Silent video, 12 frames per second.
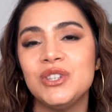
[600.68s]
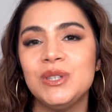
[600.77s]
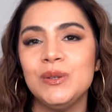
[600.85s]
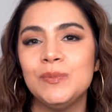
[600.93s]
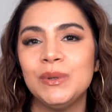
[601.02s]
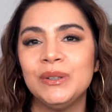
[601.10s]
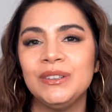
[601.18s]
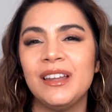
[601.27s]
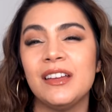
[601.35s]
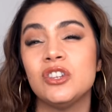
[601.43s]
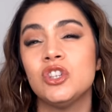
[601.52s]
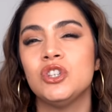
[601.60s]
super
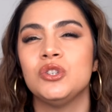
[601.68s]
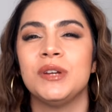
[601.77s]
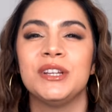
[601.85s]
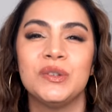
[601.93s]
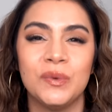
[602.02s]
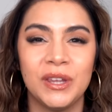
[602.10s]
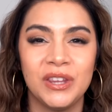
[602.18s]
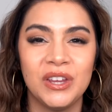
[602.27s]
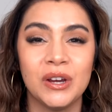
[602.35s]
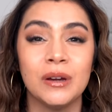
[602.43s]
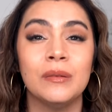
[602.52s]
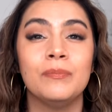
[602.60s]
like strict with
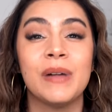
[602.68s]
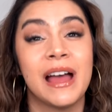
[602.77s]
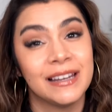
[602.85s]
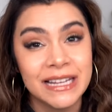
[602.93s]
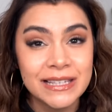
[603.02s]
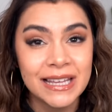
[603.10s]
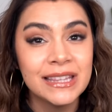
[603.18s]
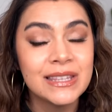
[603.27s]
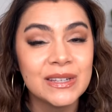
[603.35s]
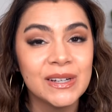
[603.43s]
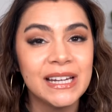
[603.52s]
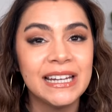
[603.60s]
your body
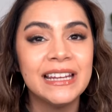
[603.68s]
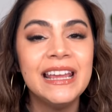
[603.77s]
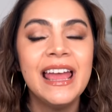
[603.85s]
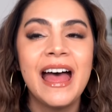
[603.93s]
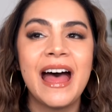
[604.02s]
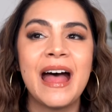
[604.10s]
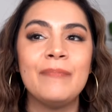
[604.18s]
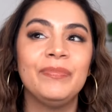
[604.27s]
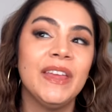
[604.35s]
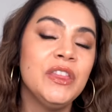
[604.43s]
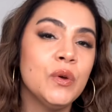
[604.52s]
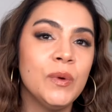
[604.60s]
sunscreen, um,
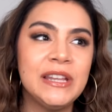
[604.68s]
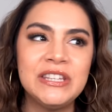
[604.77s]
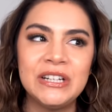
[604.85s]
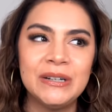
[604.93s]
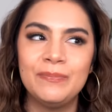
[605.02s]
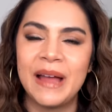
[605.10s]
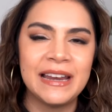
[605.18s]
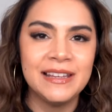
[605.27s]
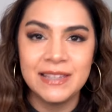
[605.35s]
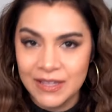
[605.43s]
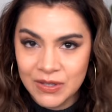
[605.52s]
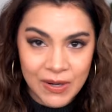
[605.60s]
in the winter, body
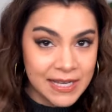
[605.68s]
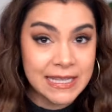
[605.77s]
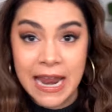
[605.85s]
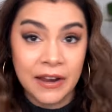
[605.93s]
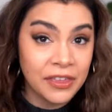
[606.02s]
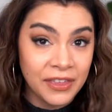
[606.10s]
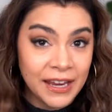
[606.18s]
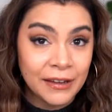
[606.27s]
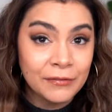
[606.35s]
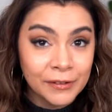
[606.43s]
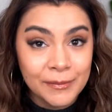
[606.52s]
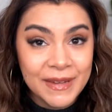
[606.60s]
sunscreen's not a
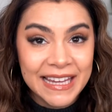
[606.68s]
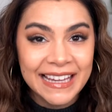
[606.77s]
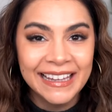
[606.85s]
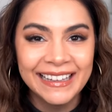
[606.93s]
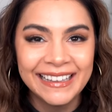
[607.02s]
thing for me